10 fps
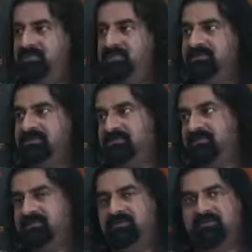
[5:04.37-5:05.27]
here,
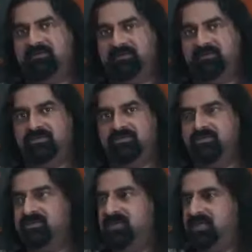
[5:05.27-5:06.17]
you know.
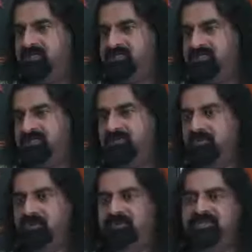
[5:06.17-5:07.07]
Likewise, the
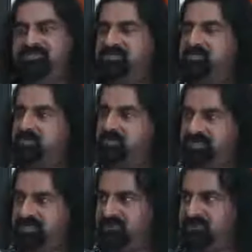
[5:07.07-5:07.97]
people who have initiated to do
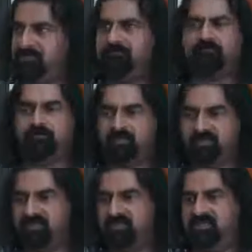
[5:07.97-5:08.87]
Shakti work
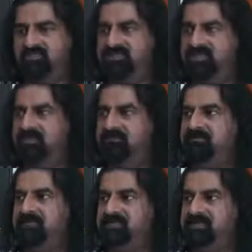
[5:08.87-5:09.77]
give the
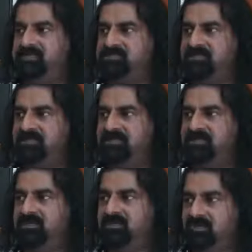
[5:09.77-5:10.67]
same results,
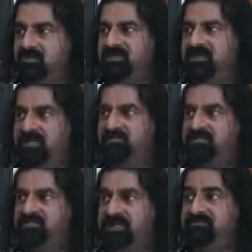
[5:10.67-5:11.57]
or they
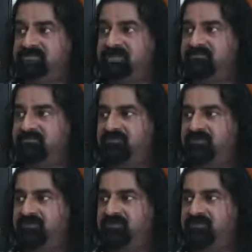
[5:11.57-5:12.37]
deliver the same stuff.